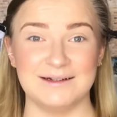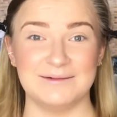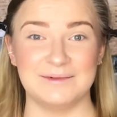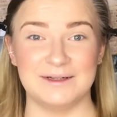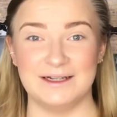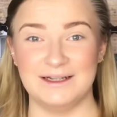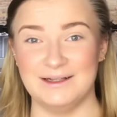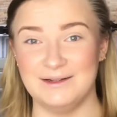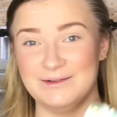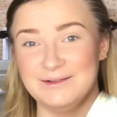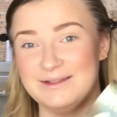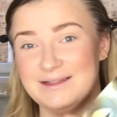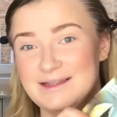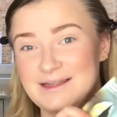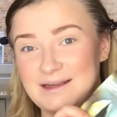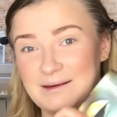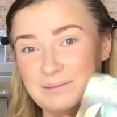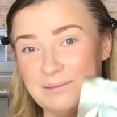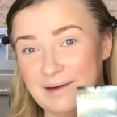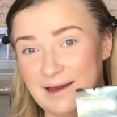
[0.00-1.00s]
I'm going to use
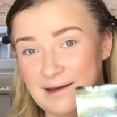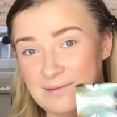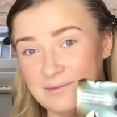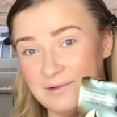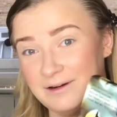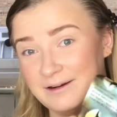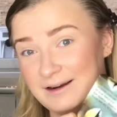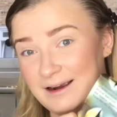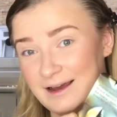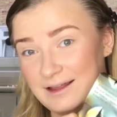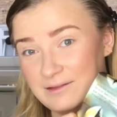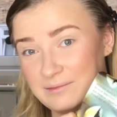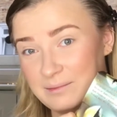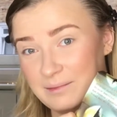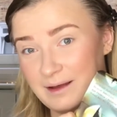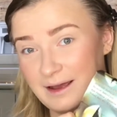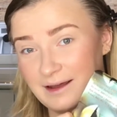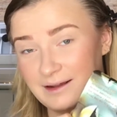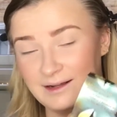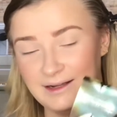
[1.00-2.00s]
the Pat McGrath
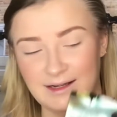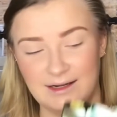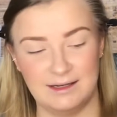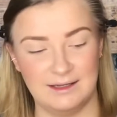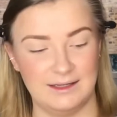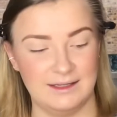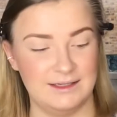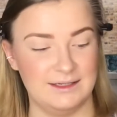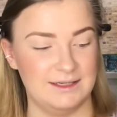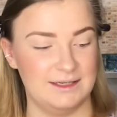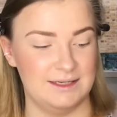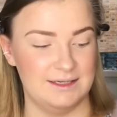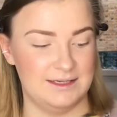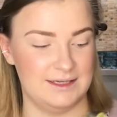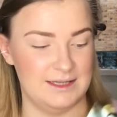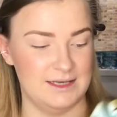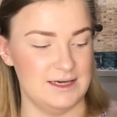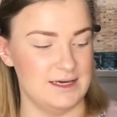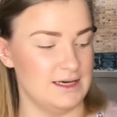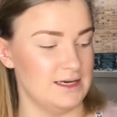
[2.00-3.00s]
palette. This is
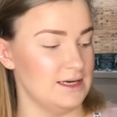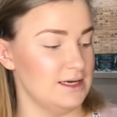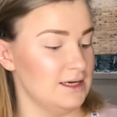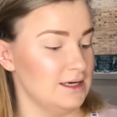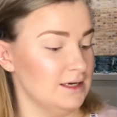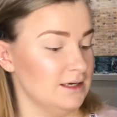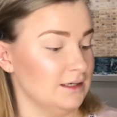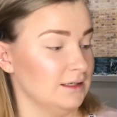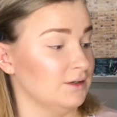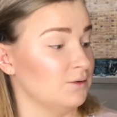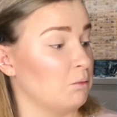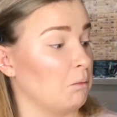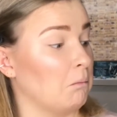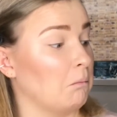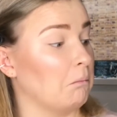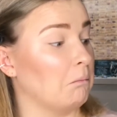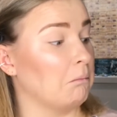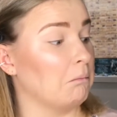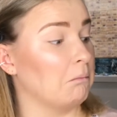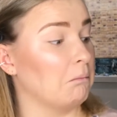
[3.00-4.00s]
the
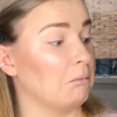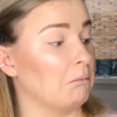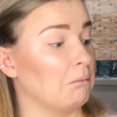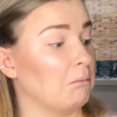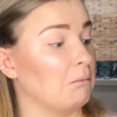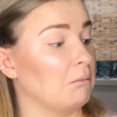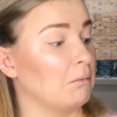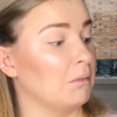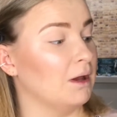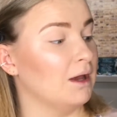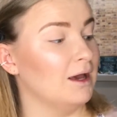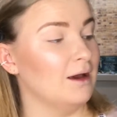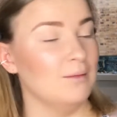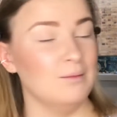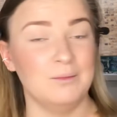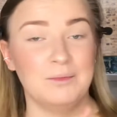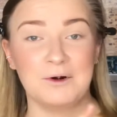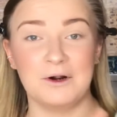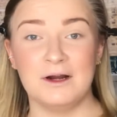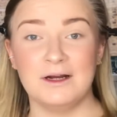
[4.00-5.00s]

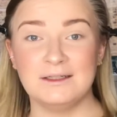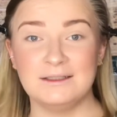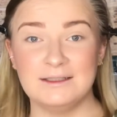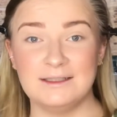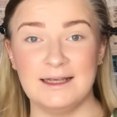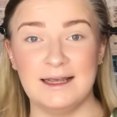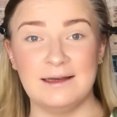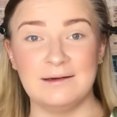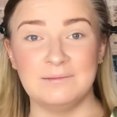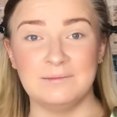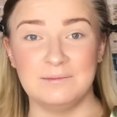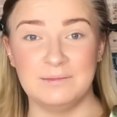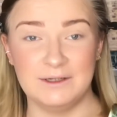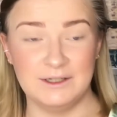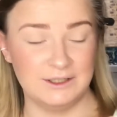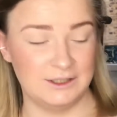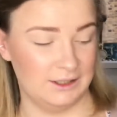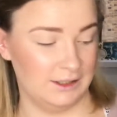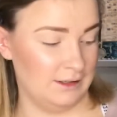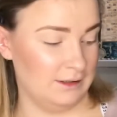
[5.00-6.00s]
Bronze
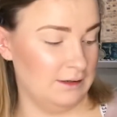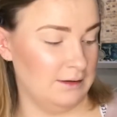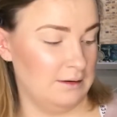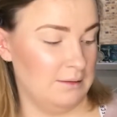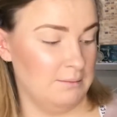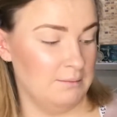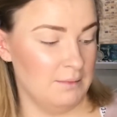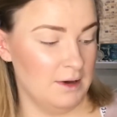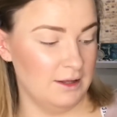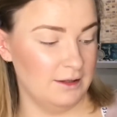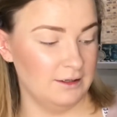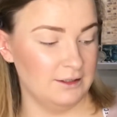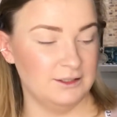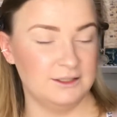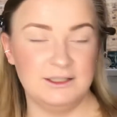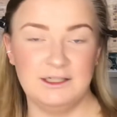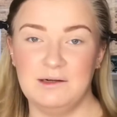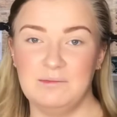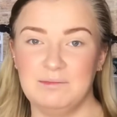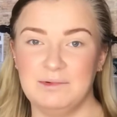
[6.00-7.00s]
Ambition
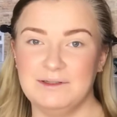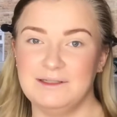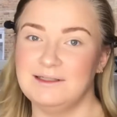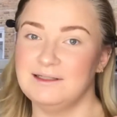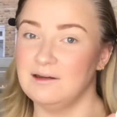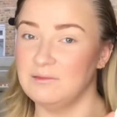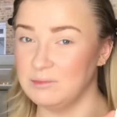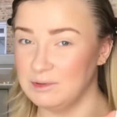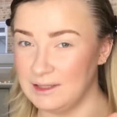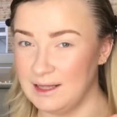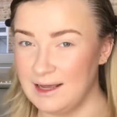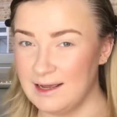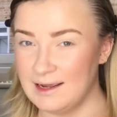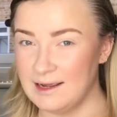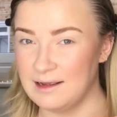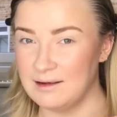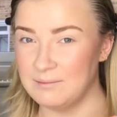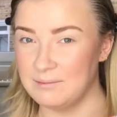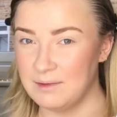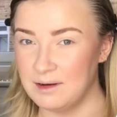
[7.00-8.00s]
Mthrshp
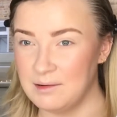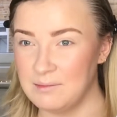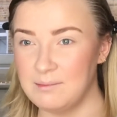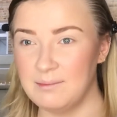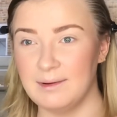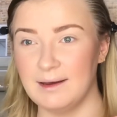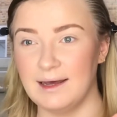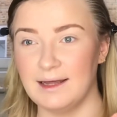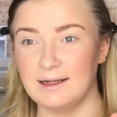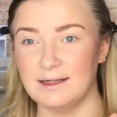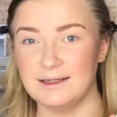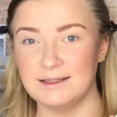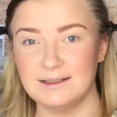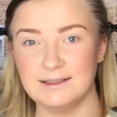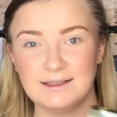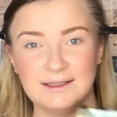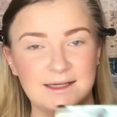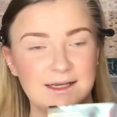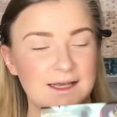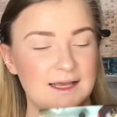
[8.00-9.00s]
Sublime
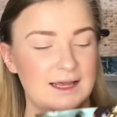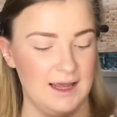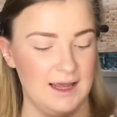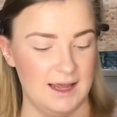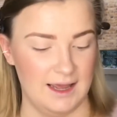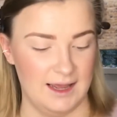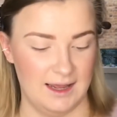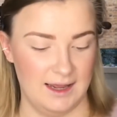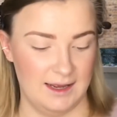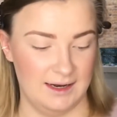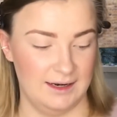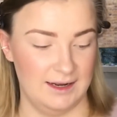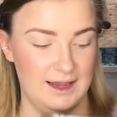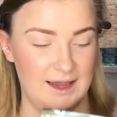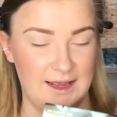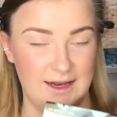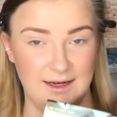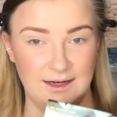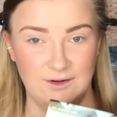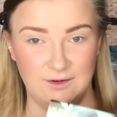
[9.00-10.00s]
palette, and
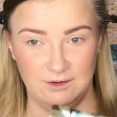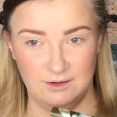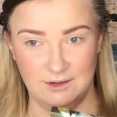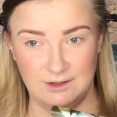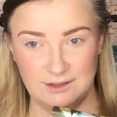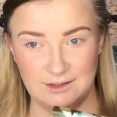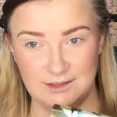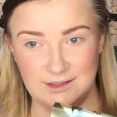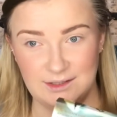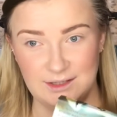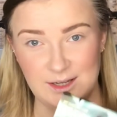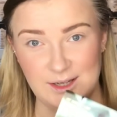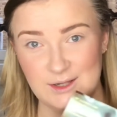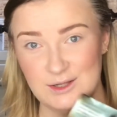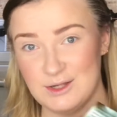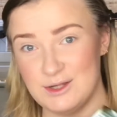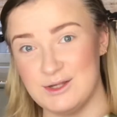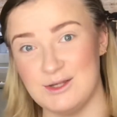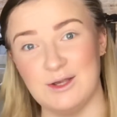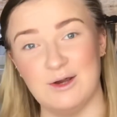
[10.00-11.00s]
it looks
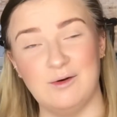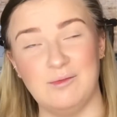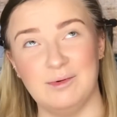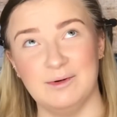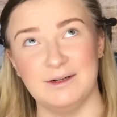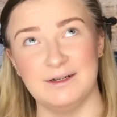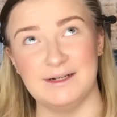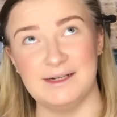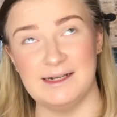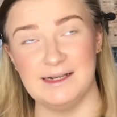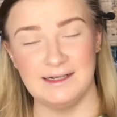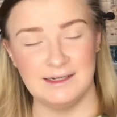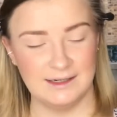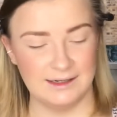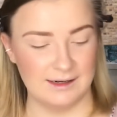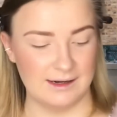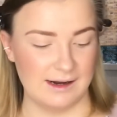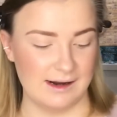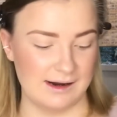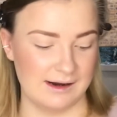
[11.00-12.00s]
so pretty.
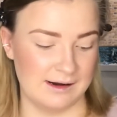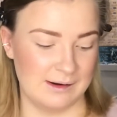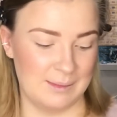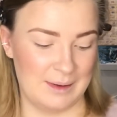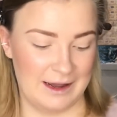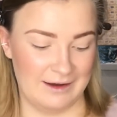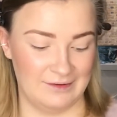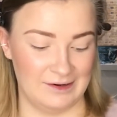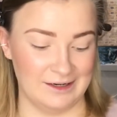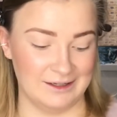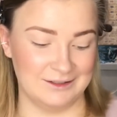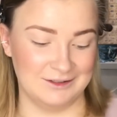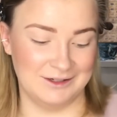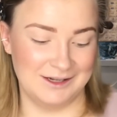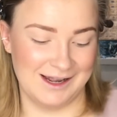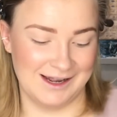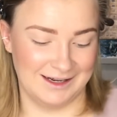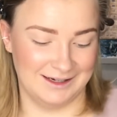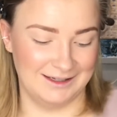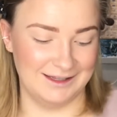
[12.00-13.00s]
I've
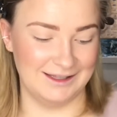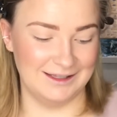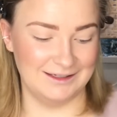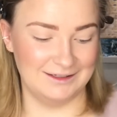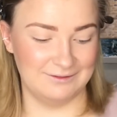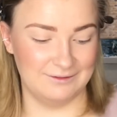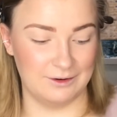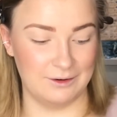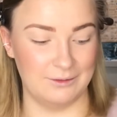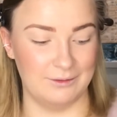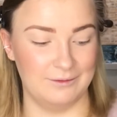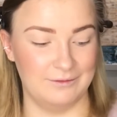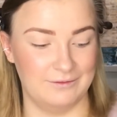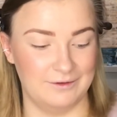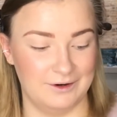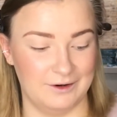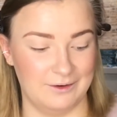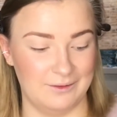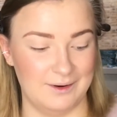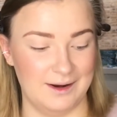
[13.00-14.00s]
actually had this
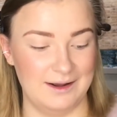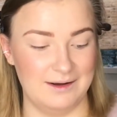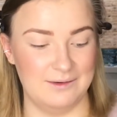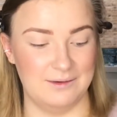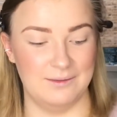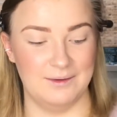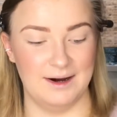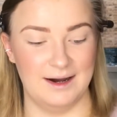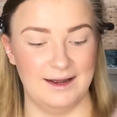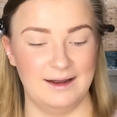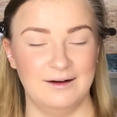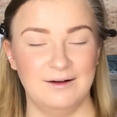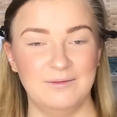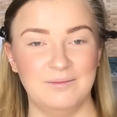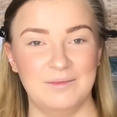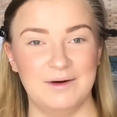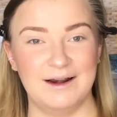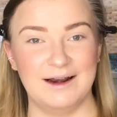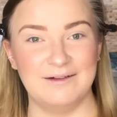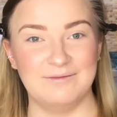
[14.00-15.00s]
for quite a while,
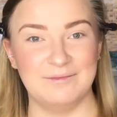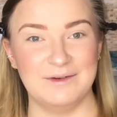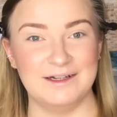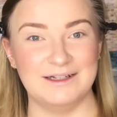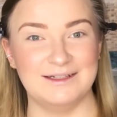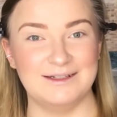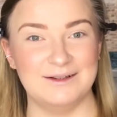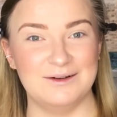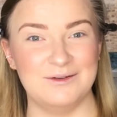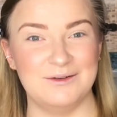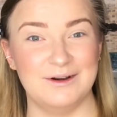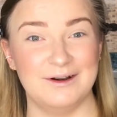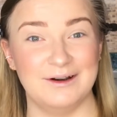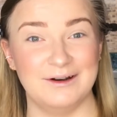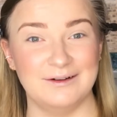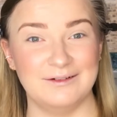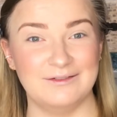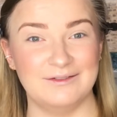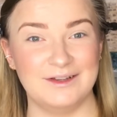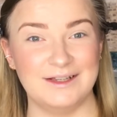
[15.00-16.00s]
but I've been so
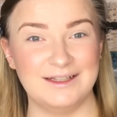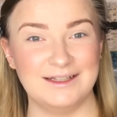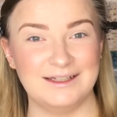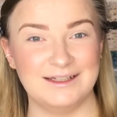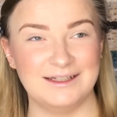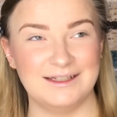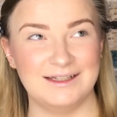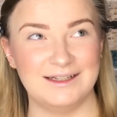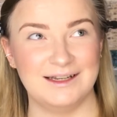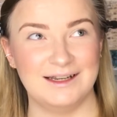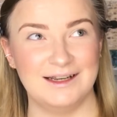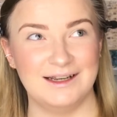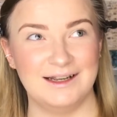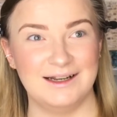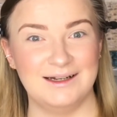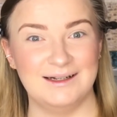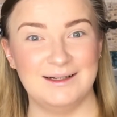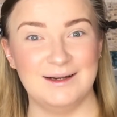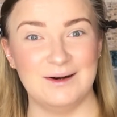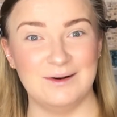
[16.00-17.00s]
nervous
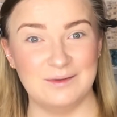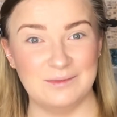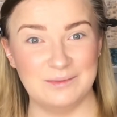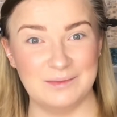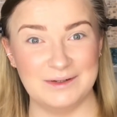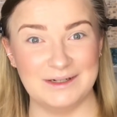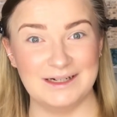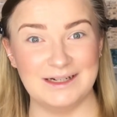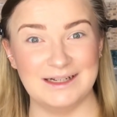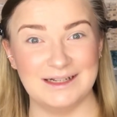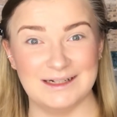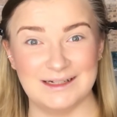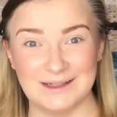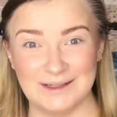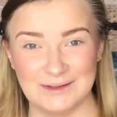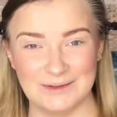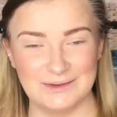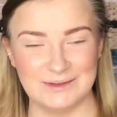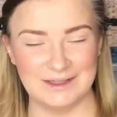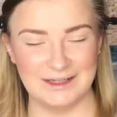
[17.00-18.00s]
to open it and
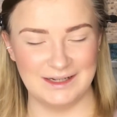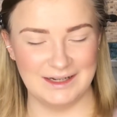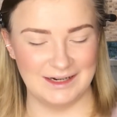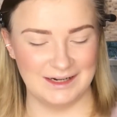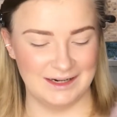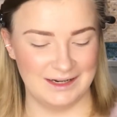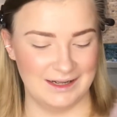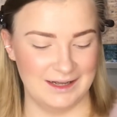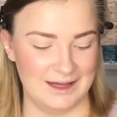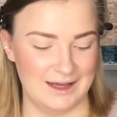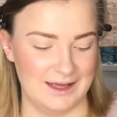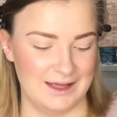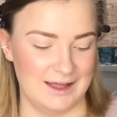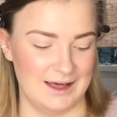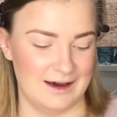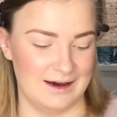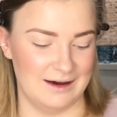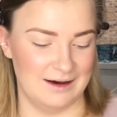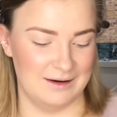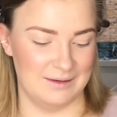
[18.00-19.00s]
use it,
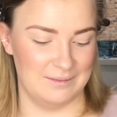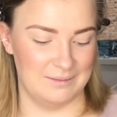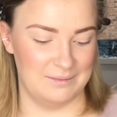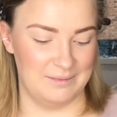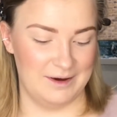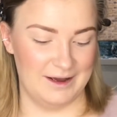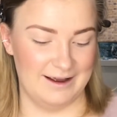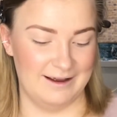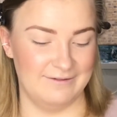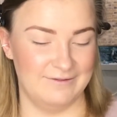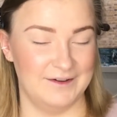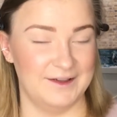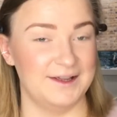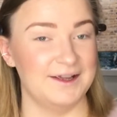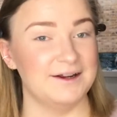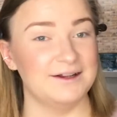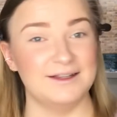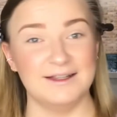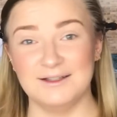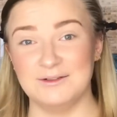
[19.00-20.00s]
but I
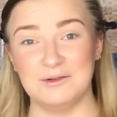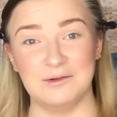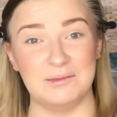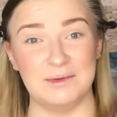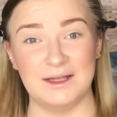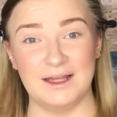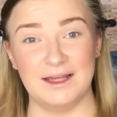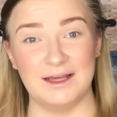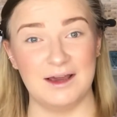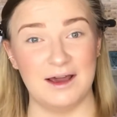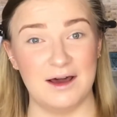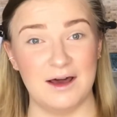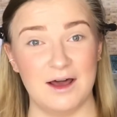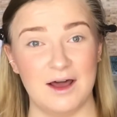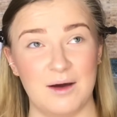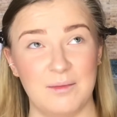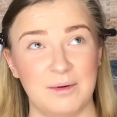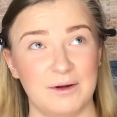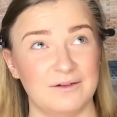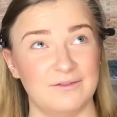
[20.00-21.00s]
figured this would be
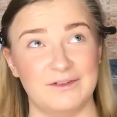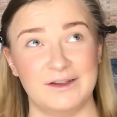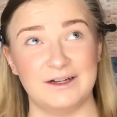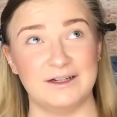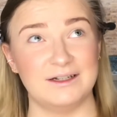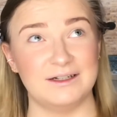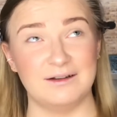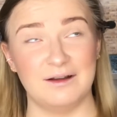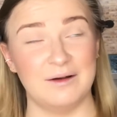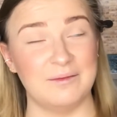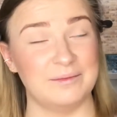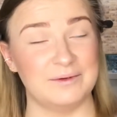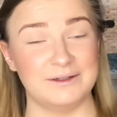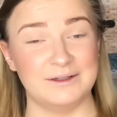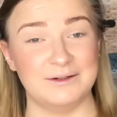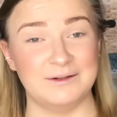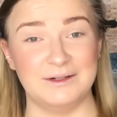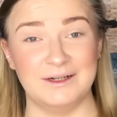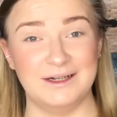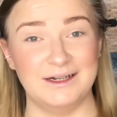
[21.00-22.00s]
a perfect
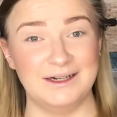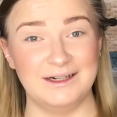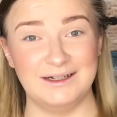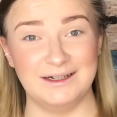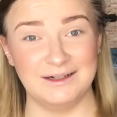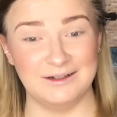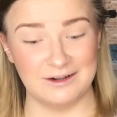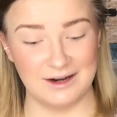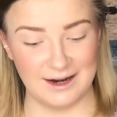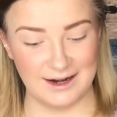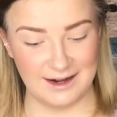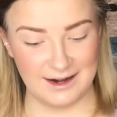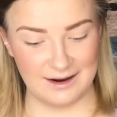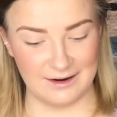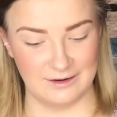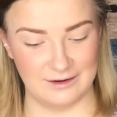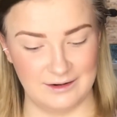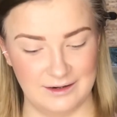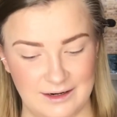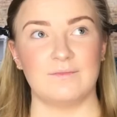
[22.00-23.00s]
opportunity to try it
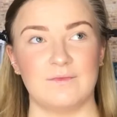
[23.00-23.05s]
out.